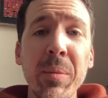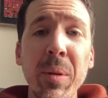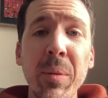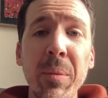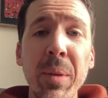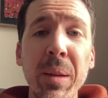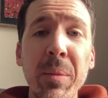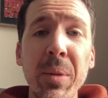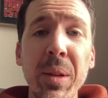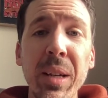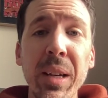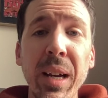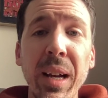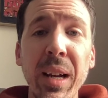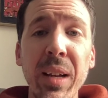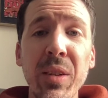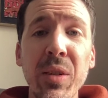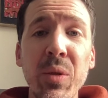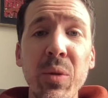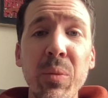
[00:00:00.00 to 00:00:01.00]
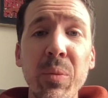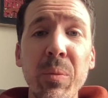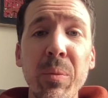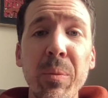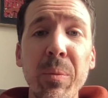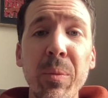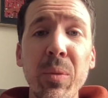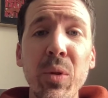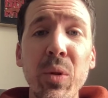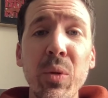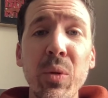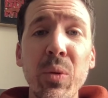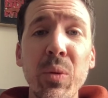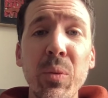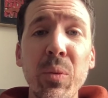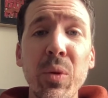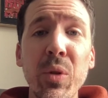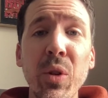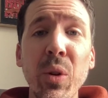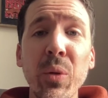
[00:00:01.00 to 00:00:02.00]
but maybe you
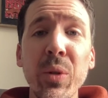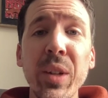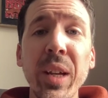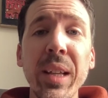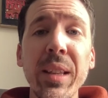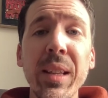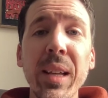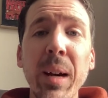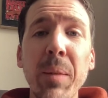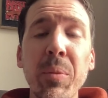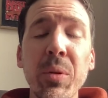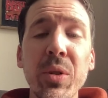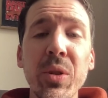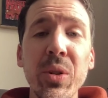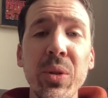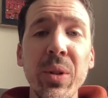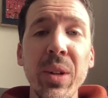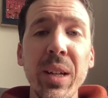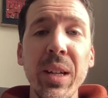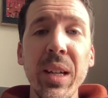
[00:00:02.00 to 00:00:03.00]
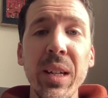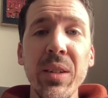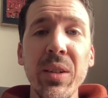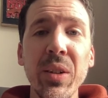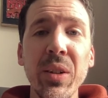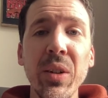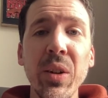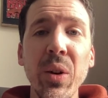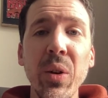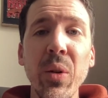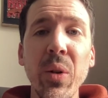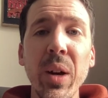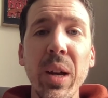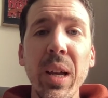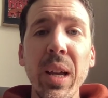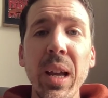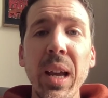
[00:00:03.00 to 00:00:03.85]
don't take the opportunity to go